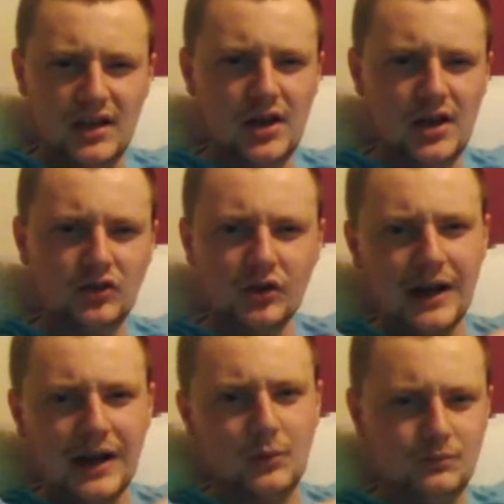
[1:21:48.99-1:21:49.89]

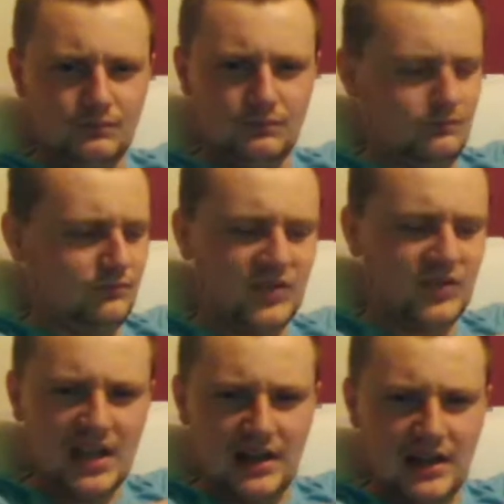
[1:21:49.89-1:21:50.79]
dugout
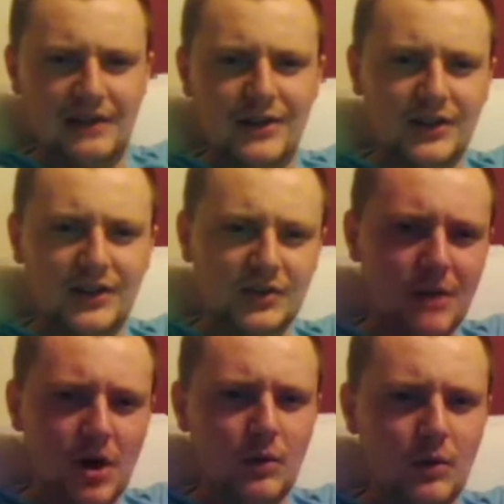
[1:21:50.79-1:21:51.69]
tier, that really
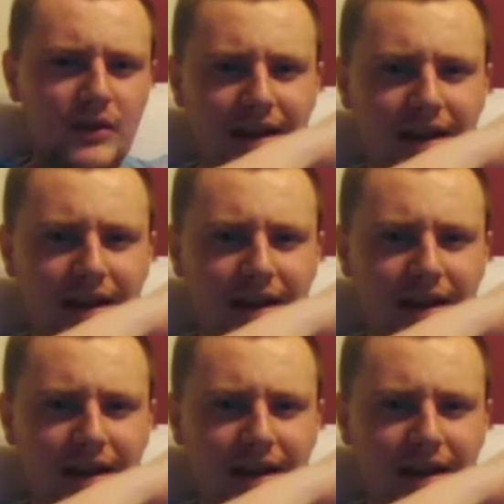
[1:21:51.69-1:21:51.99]
small one.